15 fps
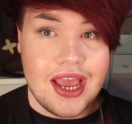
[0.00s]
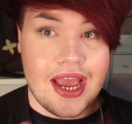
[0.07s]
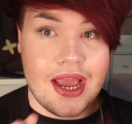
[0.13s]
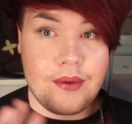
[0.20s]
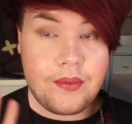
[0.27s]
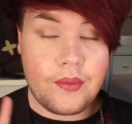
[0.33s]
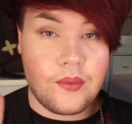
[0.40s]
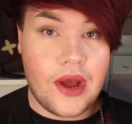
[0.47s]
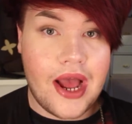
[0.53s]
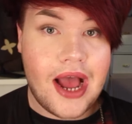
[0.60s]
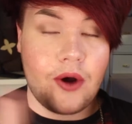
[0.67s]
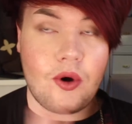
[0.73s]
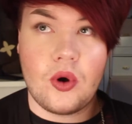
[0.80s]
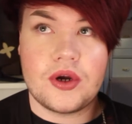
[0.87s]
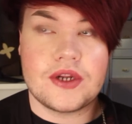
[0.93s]
It
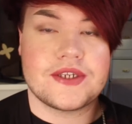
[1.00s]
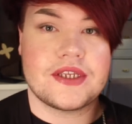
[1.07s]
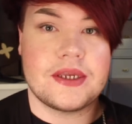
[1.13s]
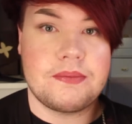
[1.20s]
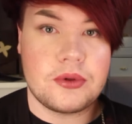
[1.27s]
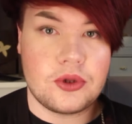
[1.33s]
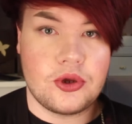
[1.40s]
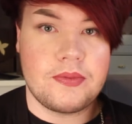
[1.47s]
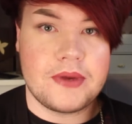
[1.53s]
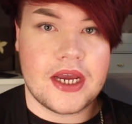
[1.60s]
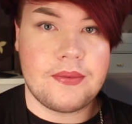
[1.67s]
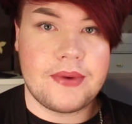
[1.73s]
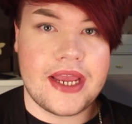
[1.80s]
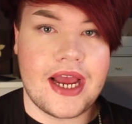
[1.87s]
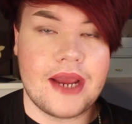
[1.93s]
honestly blew me
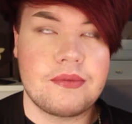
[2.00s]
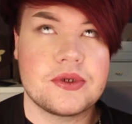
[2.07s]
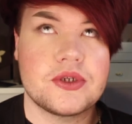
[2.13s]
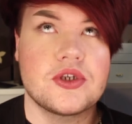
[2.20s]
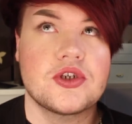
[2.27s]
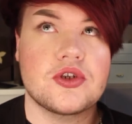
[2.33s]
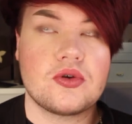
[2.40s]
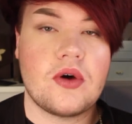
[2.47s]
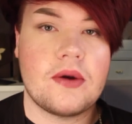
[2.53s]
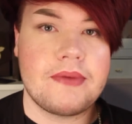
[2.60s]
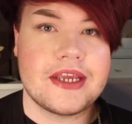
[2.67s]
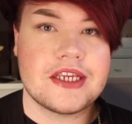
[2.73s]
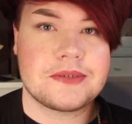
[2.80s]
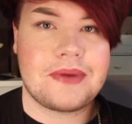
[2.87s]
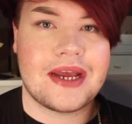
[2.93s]
away. I was so
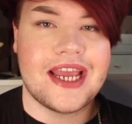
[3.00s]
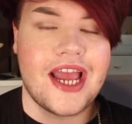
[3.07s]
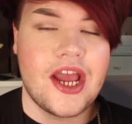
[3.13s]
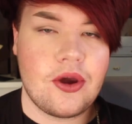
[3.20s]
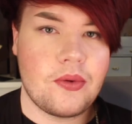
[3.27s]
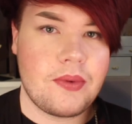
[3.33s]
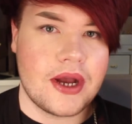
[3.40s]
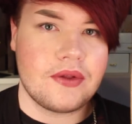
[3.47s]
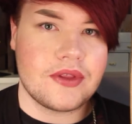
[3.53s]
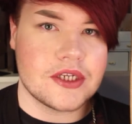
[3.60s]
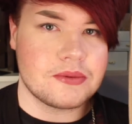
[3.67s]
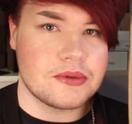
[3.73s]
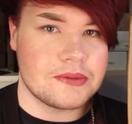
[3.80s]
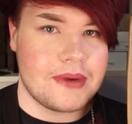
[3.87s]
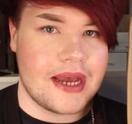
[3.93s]
amazed by how well
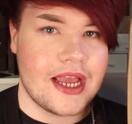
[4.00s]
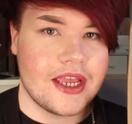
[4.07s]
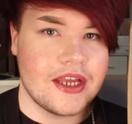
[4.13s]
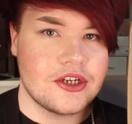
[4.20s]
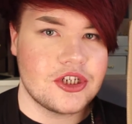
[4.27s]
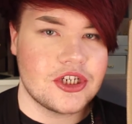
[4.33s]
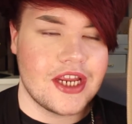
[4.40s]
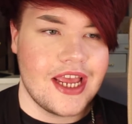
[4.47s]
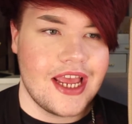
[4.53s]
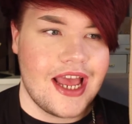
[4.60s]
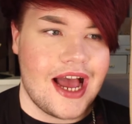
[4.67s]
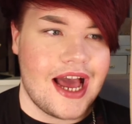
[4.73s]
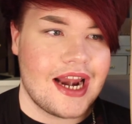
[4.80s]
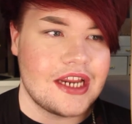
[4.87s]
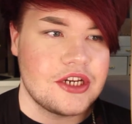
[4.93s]
this was packaged,
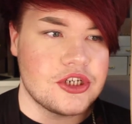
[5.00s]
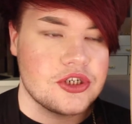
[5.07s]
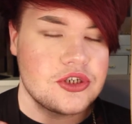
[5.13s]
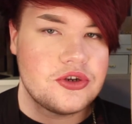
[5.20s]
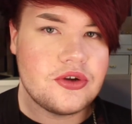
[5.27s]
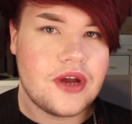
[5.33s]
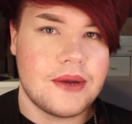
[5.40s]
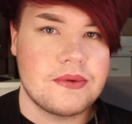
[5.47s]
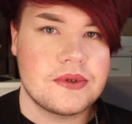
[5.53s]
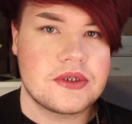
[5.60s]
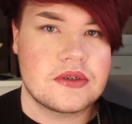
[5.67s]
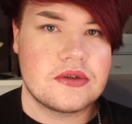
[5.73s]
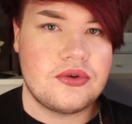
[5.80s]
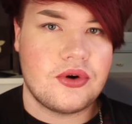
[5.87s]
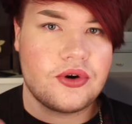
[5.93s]
and I just knew I
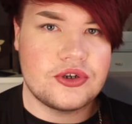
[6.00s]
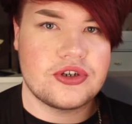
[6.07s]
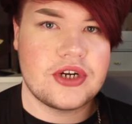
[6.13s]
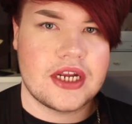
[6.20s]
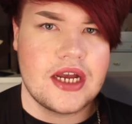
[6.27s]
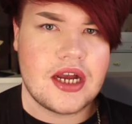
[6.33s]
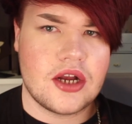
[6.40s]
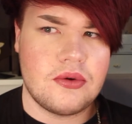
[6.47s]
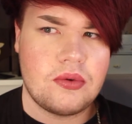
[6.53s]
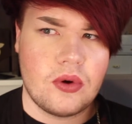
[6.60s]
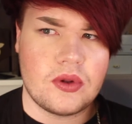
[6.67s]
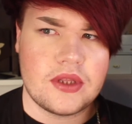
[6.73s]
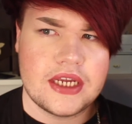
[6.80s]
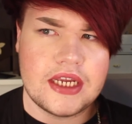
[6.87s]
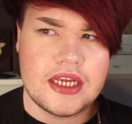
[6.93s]
was ordering a
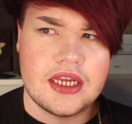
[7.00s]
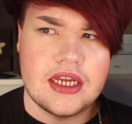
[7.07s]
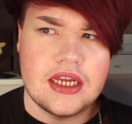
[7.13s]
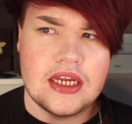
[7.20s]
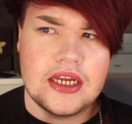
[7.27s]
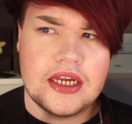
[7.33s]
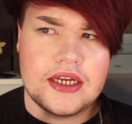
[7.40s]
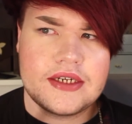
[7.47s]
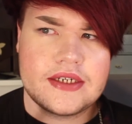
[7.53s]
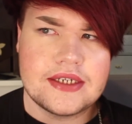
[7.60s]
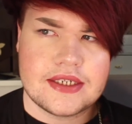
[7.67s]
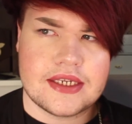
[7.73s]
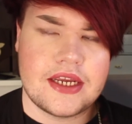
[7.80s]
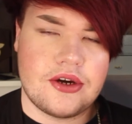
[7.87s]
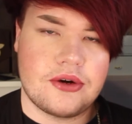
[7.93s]
quality
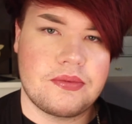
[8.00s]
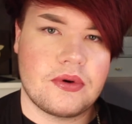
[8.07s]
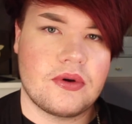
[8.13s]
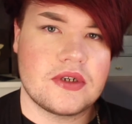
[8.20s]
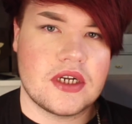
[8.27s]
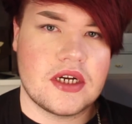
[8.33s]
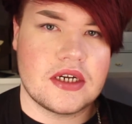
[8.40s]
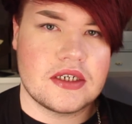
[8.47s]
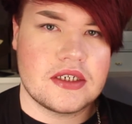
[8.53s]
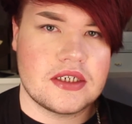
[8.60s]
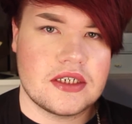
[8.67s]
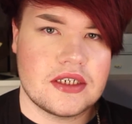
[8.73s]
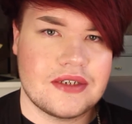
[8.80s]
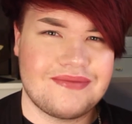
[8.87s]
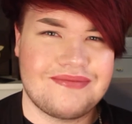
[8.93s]
designer
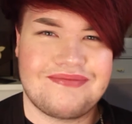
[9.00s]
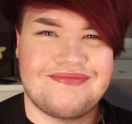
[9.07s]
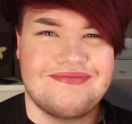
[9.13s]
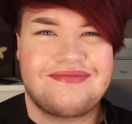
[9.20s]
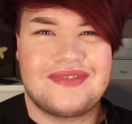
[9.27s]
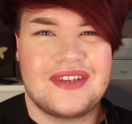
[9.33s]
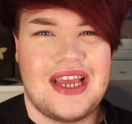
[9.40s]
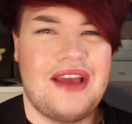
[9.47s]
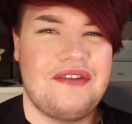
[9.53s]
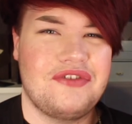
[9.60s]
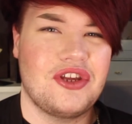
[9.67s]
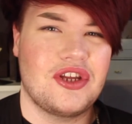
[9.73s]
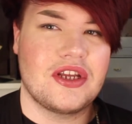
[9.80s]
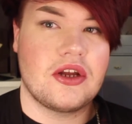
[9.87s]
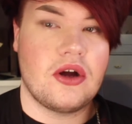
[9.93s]
product,
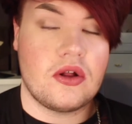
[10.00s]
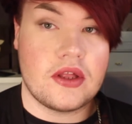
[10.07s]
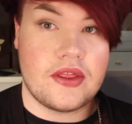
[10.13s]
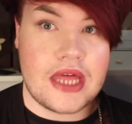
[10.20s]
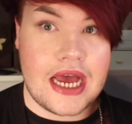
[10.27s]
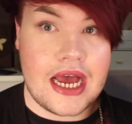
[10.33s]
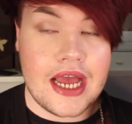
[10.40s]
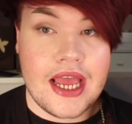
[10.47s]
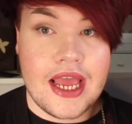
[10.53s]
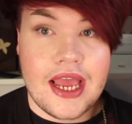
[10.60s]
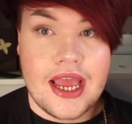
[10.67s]
if you can call it that,